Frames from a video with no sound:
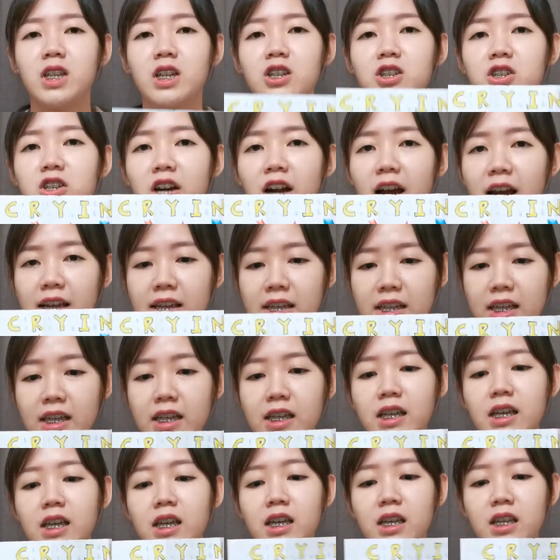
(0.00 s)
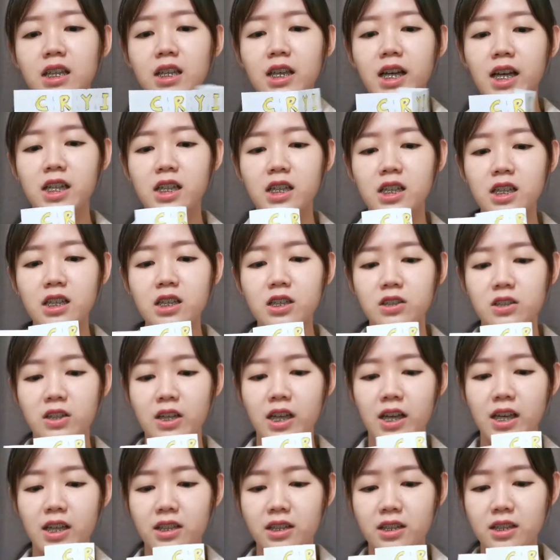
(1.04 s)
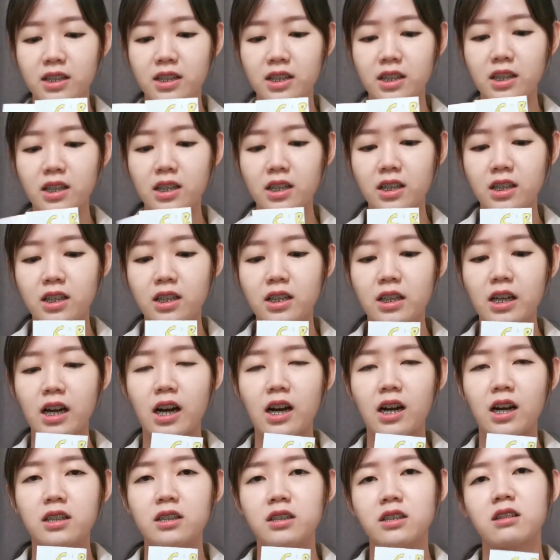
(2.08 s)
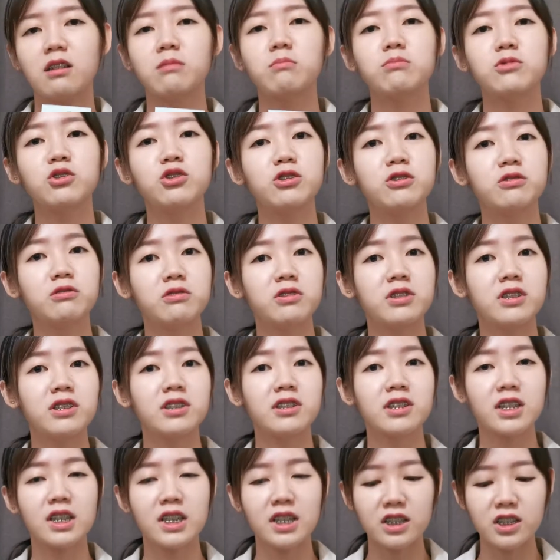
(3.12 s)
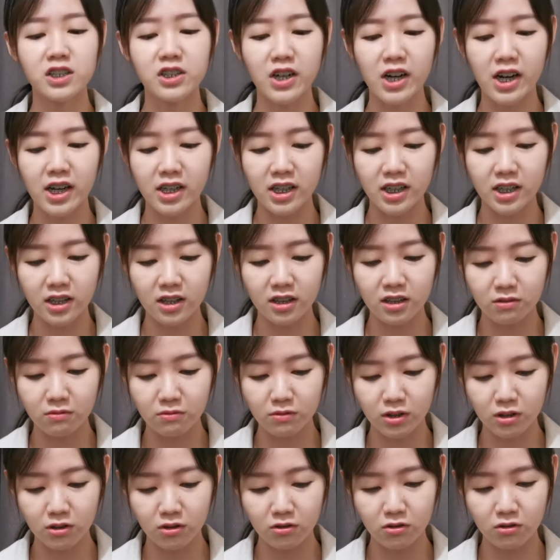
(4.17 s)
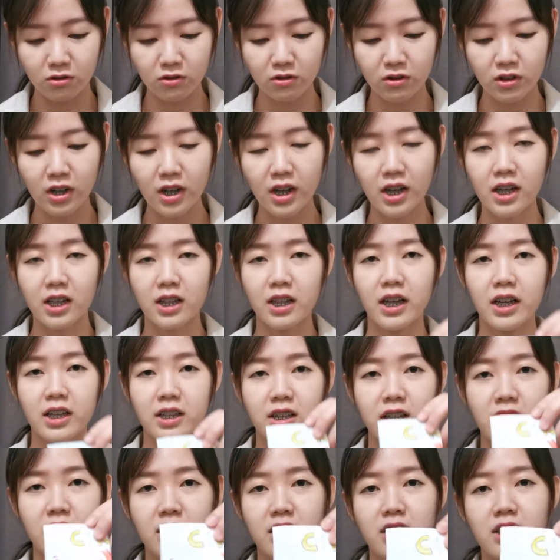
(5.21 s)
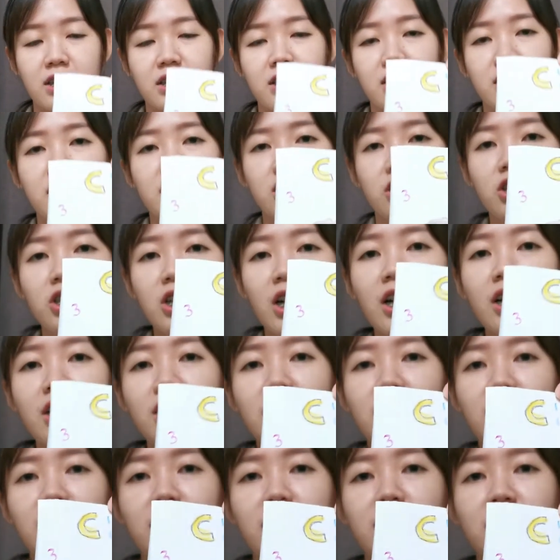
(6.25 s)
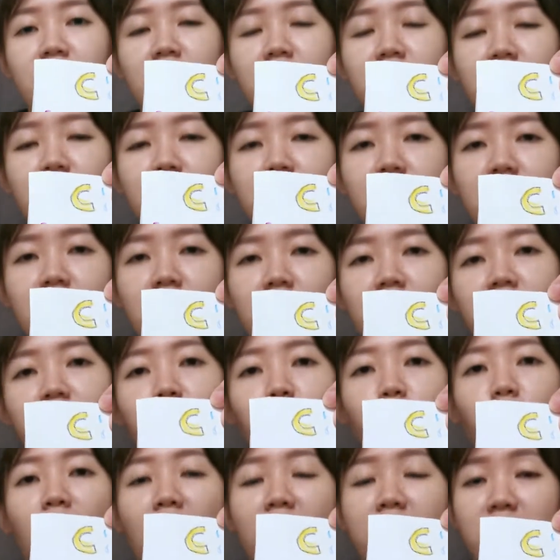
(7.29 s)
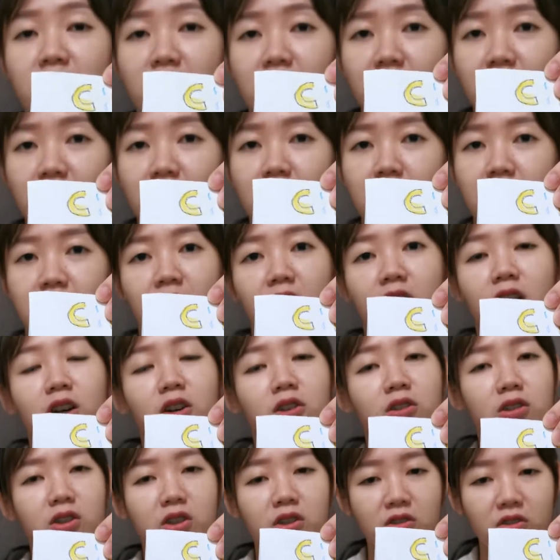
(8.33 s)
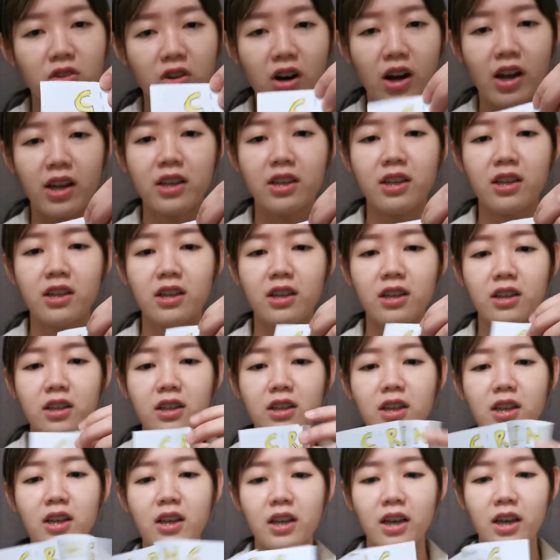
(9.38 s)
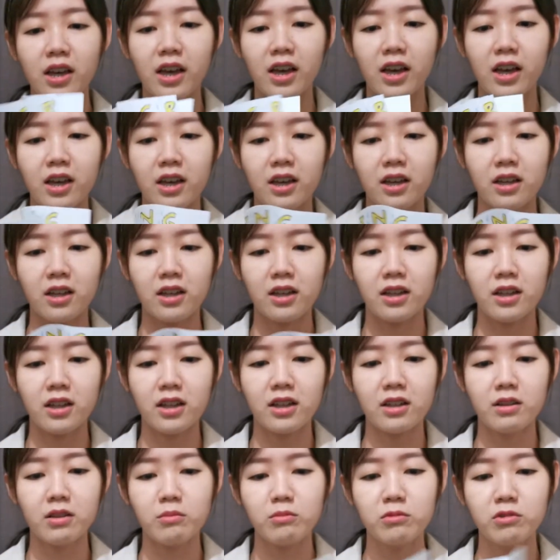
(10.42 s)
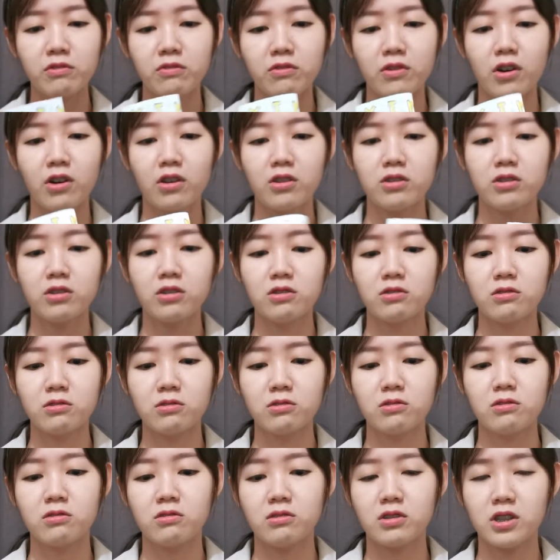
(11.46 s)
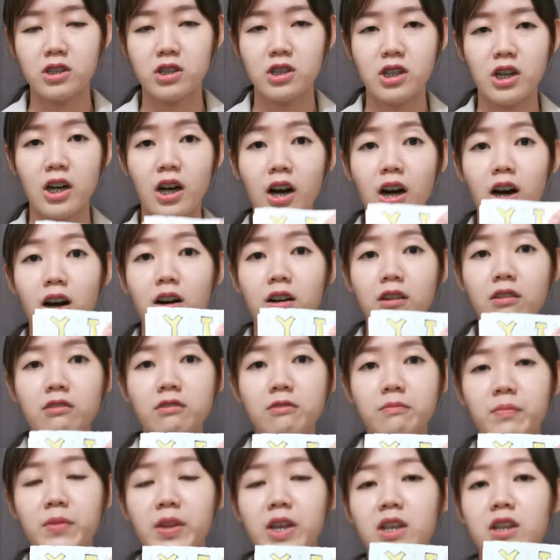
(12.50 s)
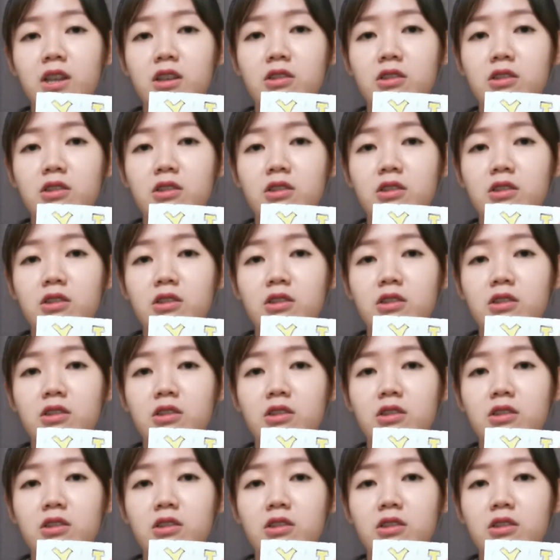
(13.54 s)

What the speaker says: crying. So actually you can see there are some children crying in a video like this. The child in the white shirt who is crying, and move on to the child in a